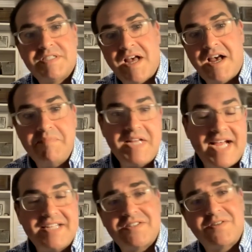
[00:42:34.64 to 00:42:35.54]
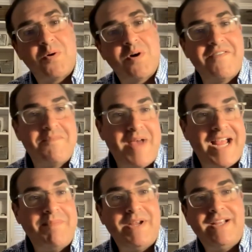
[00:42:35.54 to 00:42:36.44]
Some yes, sort of,
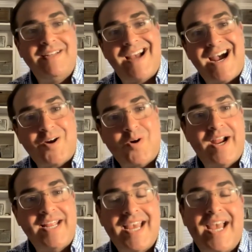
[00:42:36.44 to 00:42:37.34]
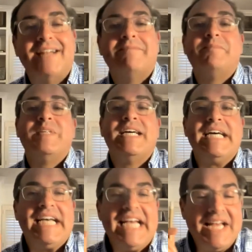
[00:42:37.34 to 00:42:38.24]
maybe, not quite yet.
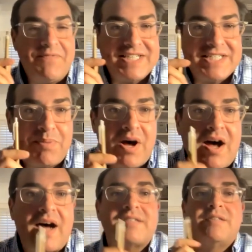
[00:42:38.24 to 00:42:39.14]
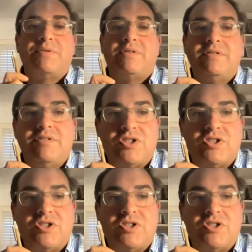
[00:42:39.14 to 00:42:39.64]
If it's possible,